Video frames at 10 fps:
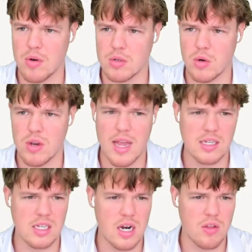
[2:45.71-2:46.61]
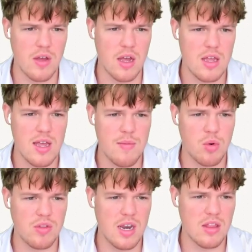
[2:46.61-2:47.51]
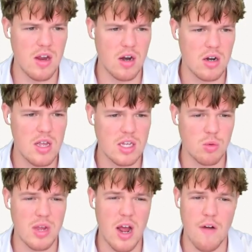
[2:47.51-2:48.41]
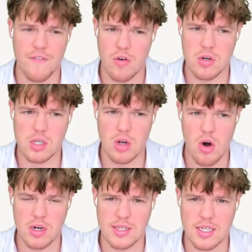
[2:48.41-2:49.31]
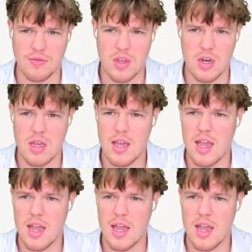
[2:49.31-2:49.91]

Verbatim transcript: Let's go ahead and exit out of that, put that in there. So we got our first RSS feed.